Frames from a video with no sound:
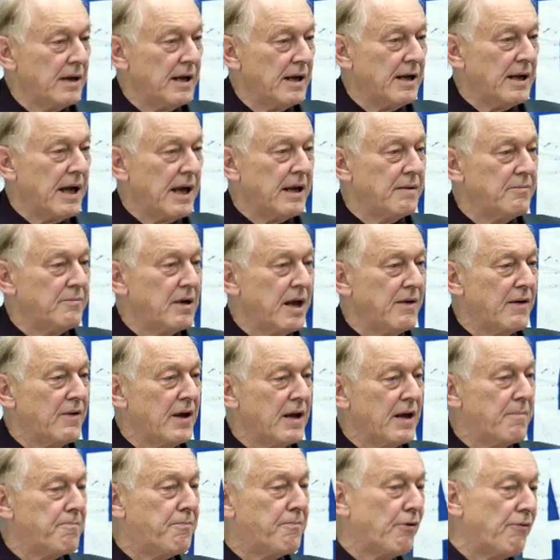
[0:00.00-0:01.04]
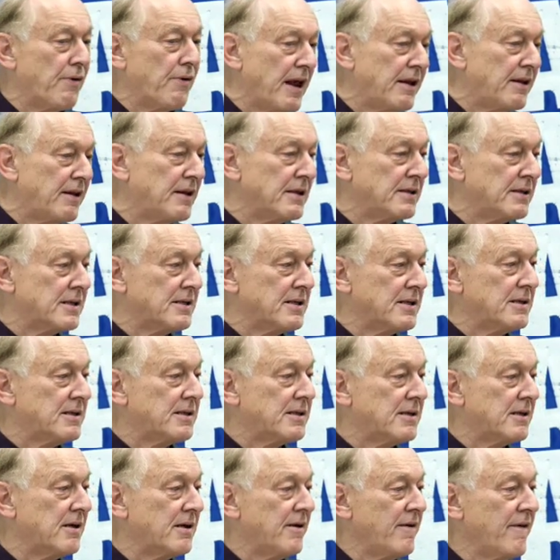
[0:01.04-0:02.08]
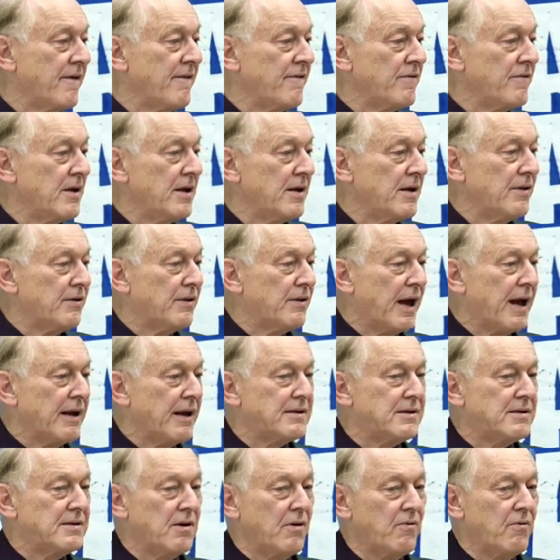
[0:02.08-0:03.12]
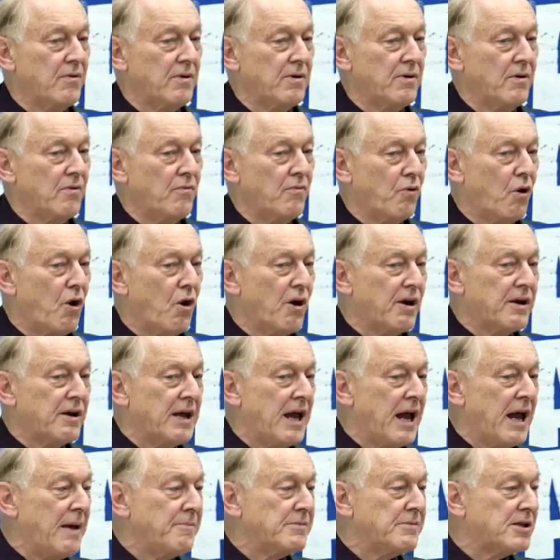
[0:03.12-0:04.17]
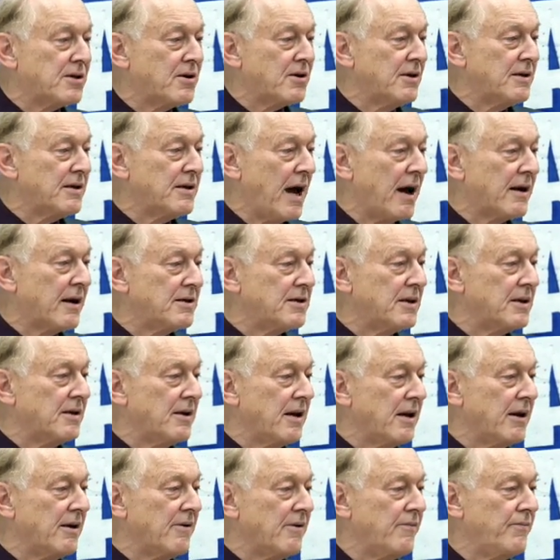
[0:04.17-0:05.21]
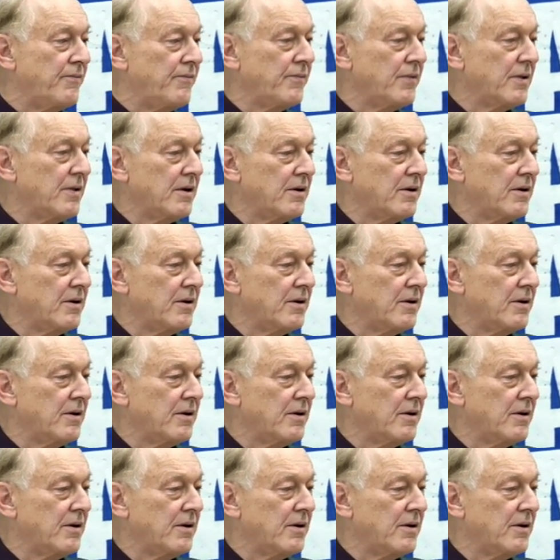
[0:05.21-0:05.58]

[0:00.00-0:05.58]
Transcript: and I'm giving a parenthesis, that war games conducted in